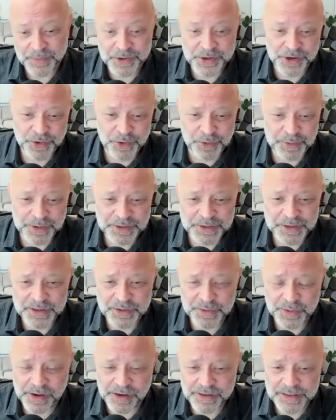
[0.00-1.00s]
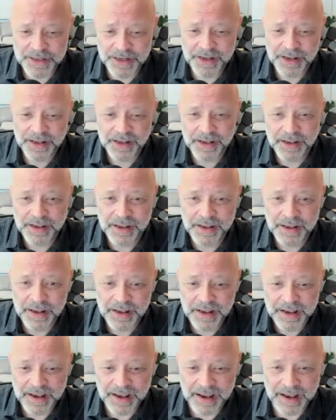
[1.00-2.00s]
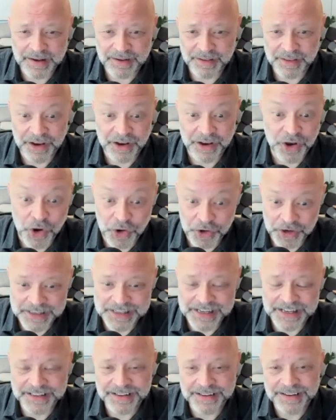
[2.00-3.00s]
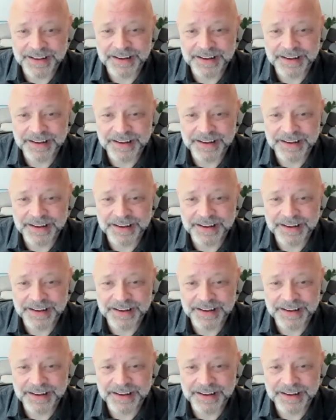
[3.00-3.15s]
which I almost did twice and thank God I didn't.